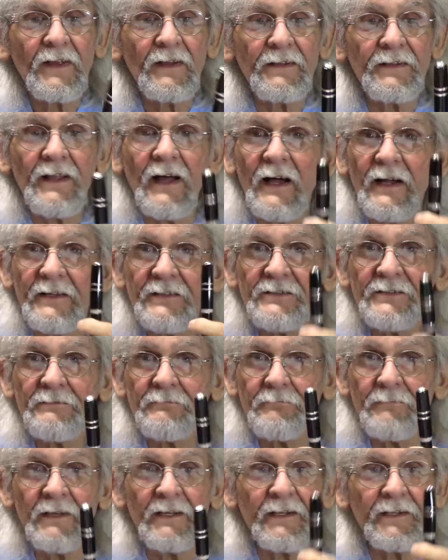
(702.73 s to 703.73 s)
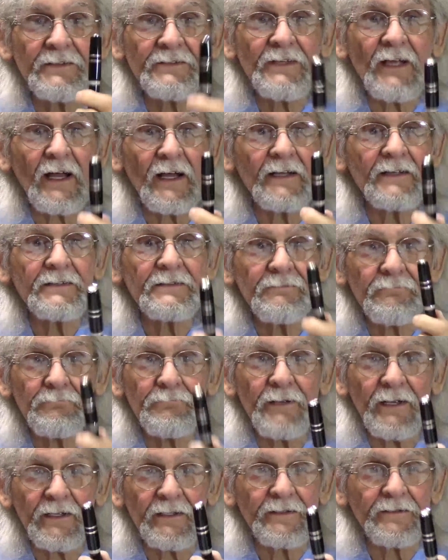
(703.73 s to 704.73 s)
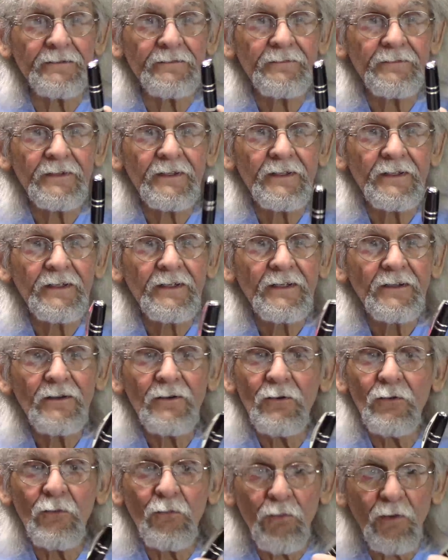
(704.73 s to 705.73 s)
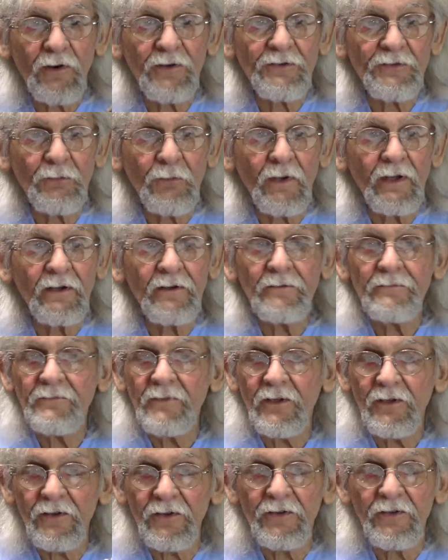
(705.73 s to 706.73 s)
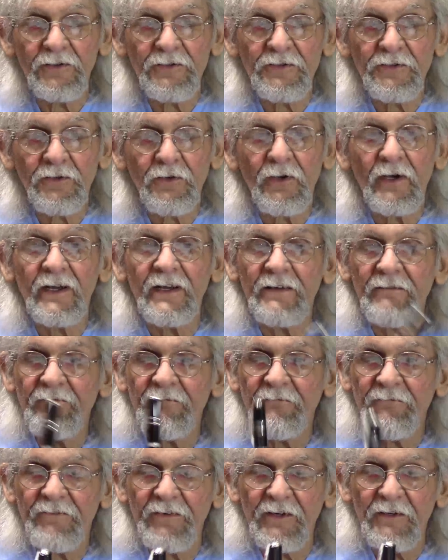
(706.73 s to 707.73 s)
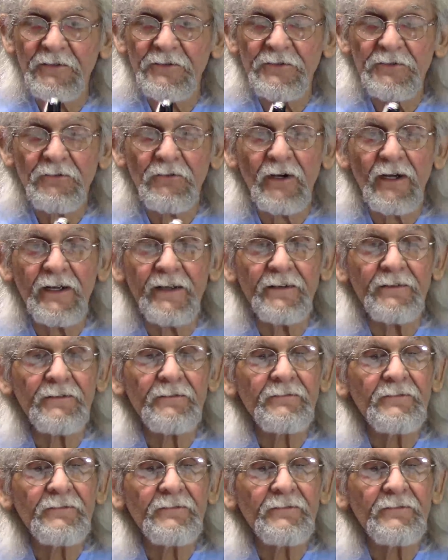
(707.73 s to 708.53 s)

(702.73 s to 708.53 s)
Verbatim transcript: Nice midi-sized pen. Works well, looks great, feels great.